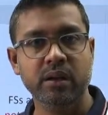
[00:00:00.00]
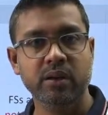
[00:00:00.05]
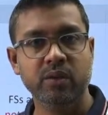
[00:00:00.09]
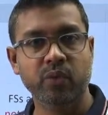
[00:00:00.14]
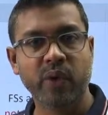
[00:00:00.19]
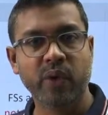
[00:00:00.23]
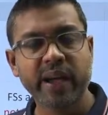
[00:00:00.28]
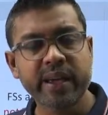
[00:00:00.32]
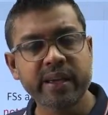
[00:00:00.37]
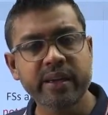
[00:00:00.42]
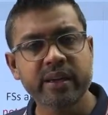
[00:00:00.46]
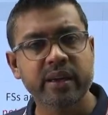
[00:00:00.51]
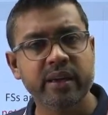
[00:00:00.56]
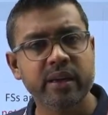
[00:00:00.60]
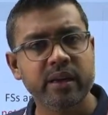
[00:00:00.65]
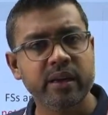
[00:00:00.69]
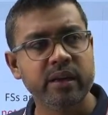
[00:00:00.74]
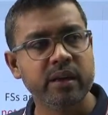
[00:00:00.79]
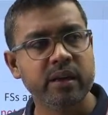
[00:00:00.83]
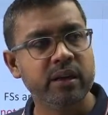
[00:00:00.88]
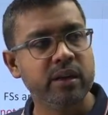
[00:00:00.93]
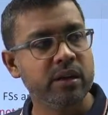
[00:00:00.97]
Why?
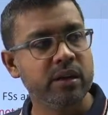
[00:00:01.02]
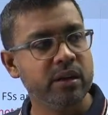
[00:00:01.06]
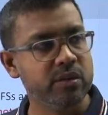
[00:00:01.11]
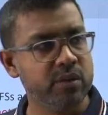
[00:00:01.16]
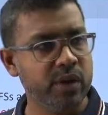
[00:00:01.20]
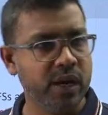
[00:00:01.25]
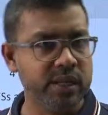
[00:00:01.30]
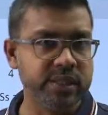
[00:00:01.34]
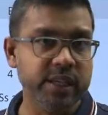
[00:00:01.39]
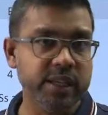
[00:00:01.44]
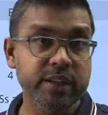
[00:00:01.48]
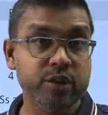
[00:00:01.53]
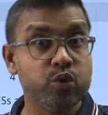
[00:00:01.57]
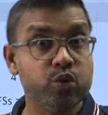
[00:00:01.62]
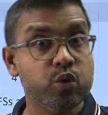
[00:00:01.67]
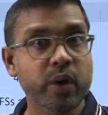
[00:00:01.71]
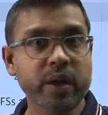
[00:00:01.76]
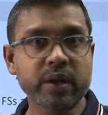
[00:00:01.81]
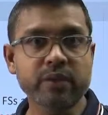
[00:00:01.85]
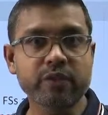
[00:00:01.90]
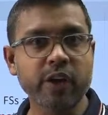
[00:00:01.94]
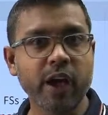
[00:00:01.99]
You are saying true
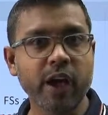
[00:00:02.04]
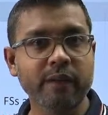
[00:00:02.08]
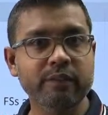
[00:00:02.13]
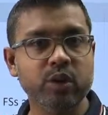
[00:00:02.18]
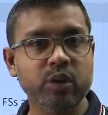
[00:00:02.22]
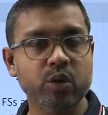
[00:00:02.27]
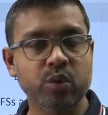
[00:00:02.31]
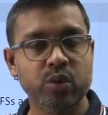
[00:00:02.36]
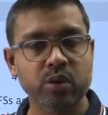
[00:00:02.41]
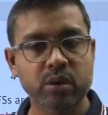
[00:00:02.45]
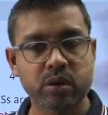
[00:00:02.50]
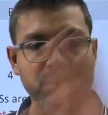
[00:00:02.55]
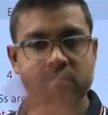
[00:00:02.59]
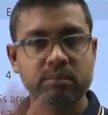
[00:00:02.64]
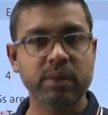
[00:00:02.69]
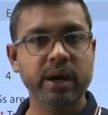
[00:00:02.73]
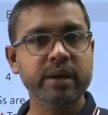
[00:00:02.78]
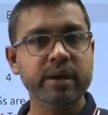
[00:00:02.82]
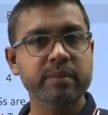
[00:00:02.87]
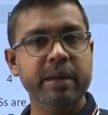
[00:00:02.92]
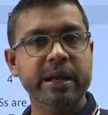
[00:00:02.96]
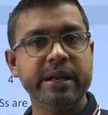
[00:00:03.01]
and fair view,
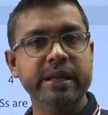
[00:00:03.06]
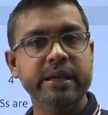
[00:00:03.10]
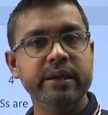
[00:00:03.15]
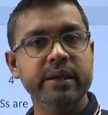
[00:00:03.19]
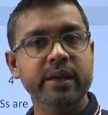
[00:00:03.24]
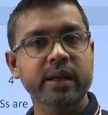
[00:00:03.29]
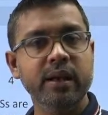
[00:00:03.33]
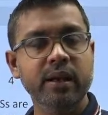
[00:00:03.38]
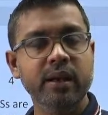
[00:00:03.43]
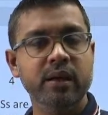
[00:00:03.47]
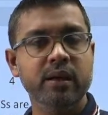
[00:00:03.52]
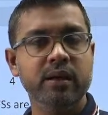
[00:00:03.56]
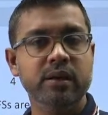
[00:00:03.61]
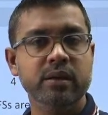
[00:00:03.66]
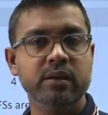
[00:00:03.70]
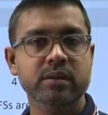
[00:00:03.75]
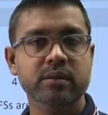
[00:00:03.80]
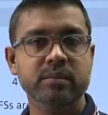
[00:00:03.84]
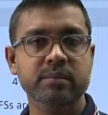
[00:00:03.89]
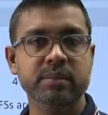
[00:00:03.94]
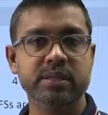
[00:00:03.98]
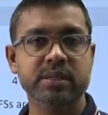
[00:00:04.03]
but material
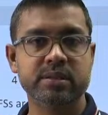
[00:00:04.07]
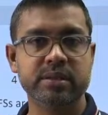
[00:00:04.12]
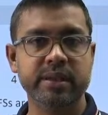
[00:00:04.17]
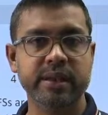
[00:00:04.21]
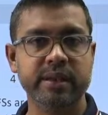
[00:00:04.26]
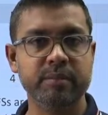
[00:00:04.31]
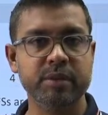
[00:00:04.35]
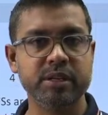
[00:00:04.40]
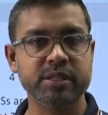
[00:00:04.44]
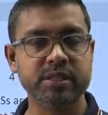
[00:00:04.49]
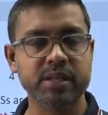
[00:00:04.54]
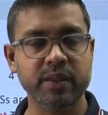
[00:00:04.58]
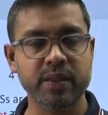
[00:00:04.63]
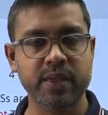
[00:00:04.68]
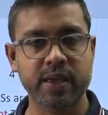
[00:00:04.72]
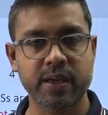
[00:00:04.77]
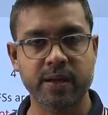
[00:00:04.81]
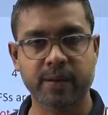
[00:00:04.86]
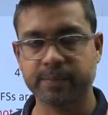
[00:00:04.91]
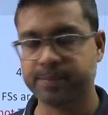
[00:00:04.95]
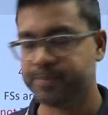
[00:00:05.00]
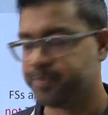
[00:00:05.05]
misstatements are there.
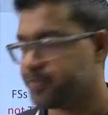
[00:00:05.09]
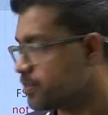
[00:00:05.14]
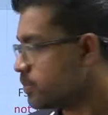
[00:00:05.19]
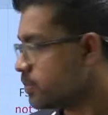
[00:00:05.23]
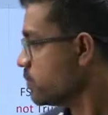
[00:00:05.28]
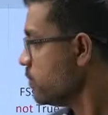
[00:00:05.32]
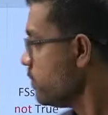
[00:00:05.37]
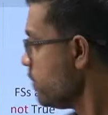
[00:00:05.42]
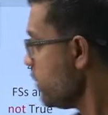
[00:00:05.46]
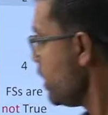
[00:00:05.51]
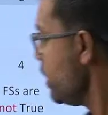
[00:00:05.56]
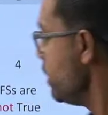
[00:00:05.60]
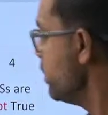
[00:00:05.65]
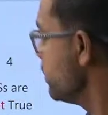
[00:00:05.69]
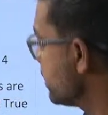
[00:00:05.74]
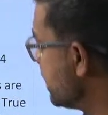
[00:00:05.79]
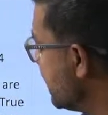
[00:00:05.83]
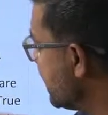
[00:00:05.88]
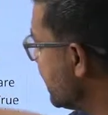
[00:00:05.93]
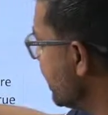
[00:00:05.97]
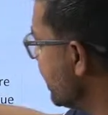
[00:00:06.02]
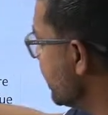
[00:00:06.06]

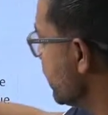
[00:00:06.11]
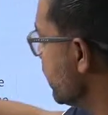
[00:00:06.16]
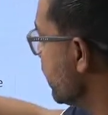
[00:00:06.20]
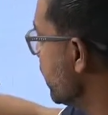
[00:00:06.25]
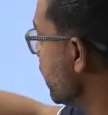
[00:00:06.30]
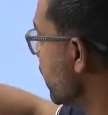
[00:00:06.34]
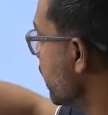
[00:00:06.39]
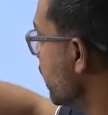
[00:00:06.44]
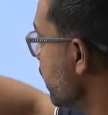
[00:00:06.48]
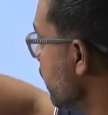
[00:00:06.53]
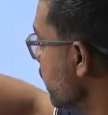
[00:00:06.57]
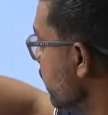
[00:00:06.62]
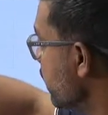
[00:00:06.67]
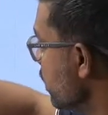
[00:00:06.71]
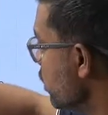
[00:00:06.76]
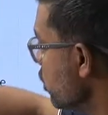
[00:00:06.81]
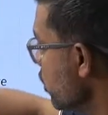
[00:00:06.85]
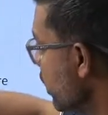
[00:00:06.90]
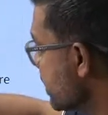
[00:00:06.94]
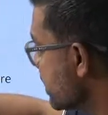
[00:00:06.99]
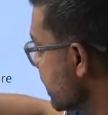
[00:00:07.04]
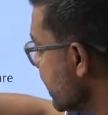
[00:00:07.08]
Second, you
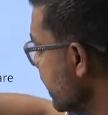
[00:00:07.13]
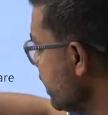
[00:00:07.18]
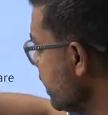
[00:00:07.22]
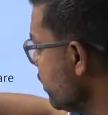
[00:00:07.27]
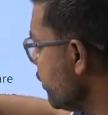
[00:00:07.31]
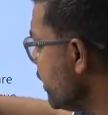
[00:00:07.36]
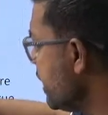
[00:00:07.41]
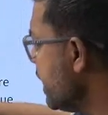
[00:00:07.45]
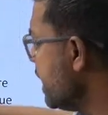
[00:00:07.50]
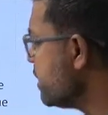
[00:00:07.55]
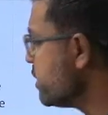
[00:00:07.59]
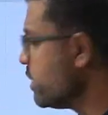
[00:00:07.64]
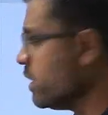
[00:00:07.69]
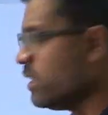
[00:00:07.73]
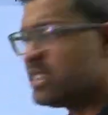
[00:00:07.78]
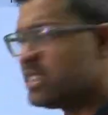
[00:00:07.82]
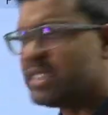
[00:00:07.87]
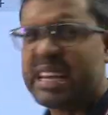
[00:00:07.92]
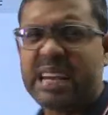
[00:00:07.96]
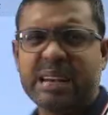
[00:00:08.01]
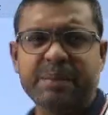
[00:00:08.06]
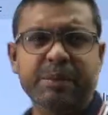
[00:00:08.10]
are saying financial
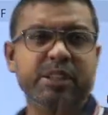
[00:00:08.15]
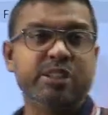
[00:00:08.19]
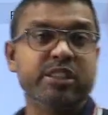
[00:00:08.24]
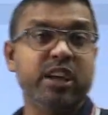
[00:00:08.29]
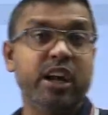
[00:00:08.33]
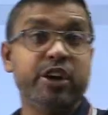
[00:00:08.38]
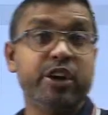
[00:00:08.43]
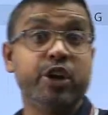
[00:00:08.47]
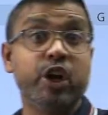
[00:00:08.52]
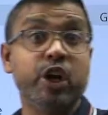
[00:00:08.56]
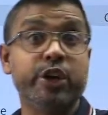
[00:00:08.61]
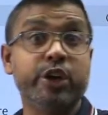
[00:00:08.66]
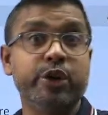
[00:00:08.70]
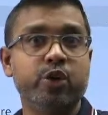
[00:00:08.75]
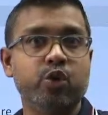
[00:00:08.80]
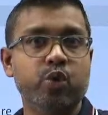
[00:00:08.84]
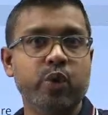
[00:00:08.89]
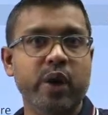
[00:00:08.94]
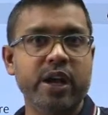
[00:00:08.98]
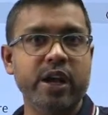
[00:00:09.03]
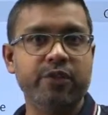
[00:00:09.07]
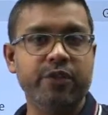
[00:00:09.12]
statements are not true
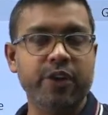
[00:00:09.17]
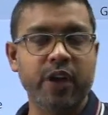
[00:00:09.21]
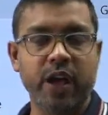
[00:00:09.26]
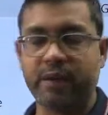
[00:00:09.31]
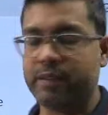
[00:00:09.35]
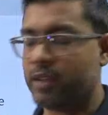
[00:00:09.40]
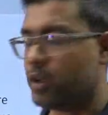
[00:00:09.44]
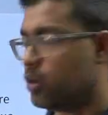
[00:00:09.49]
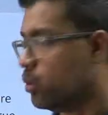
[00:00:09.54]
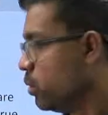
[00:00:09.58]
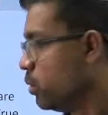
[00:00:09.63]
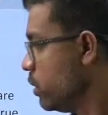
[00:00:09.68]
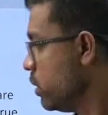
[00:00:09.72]
and fair view.